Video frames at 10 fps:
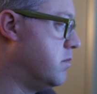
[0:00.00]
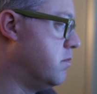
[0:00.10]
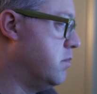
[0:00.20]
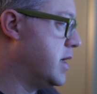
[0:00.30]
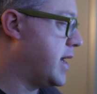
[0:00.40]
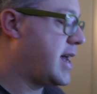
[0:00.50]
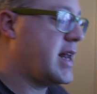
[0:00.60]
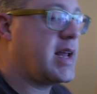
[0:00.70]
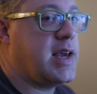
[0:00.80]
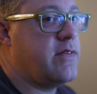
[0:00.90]
But I
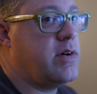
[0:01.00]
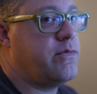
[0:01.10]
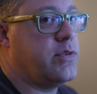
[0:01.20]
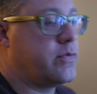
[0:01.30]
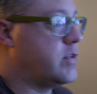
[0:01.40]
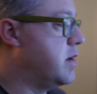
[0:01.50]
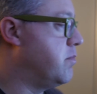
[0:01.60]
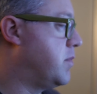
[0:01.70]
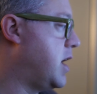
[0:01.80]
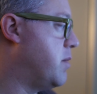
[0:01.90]
kind of gave up full
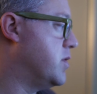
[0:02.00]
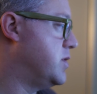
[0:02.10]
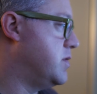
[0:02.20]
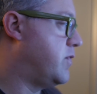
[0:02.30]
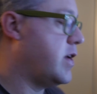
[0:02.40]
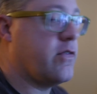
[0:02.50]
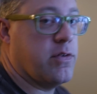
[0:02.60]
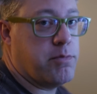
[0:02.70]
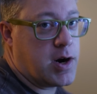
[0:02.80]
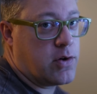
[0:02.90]
frame cameras in favor
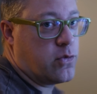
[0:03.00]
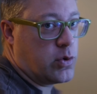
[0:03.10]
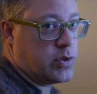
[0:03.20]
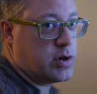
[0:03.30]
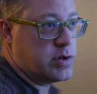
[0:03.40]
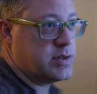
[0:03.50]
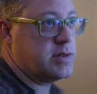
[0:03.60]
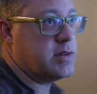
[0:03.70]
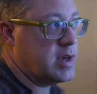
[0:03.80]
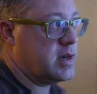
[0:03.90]
of micro four thirds,
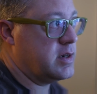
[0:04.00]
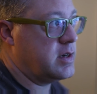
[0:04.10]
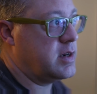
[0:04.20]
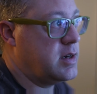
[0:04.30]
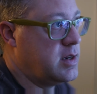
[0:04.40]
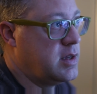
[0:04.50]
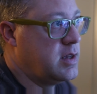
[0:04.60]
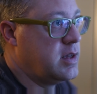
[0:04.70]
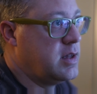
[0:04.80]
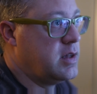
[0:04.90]
and
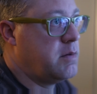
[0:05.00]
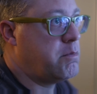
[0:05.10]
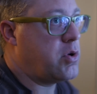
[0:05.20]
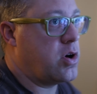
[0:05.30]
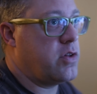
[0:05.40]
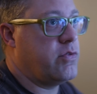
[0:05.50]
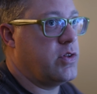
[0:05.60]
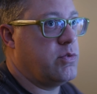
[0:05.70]
part of